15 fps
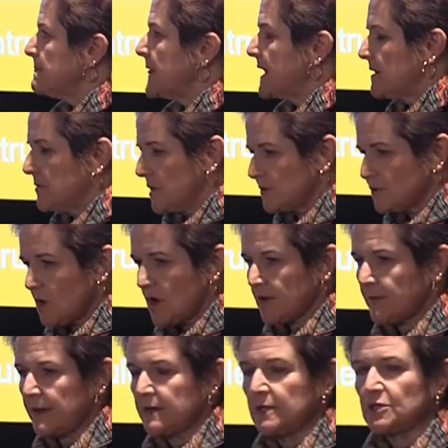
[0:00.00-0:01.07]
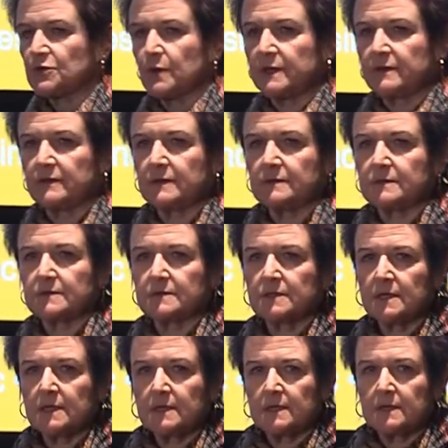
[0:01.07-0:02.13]
And I'm going to talk about each one of these.
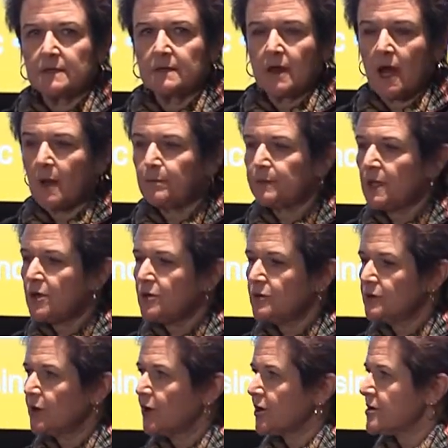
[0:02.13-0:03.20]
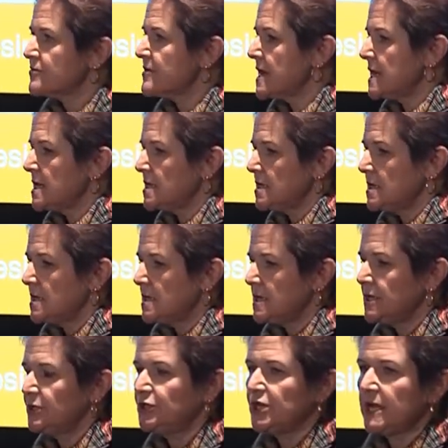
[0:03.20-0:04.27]
Upload, curate,
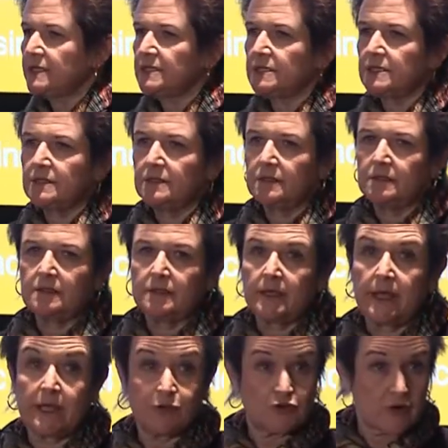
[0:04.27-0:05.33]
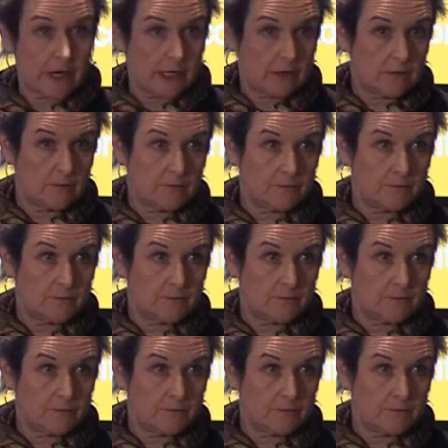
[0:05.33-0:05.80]
ingest, and train.